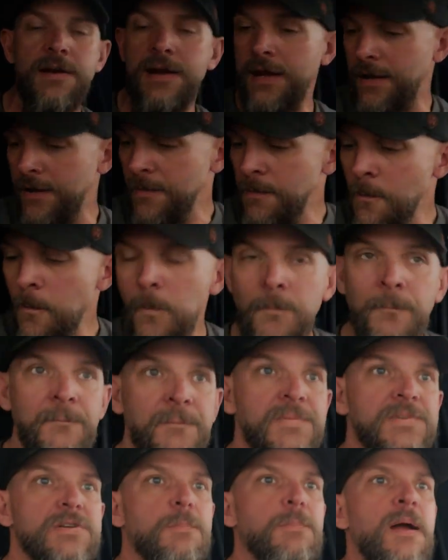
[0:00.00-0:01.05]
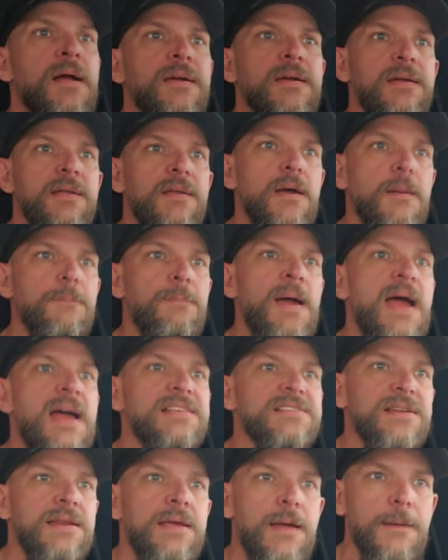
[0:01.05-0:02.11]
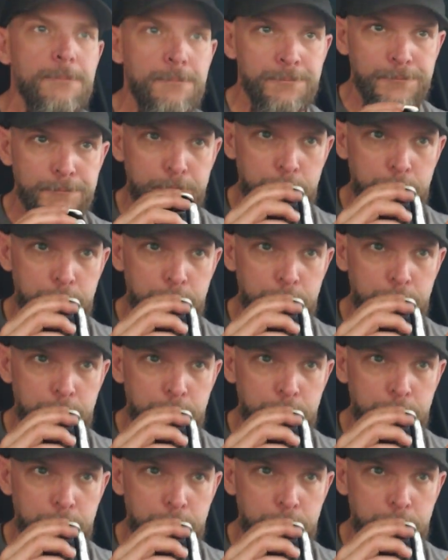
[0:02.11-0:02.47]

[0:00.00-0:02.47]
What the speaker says: here, so I'm probably going to end up passing him.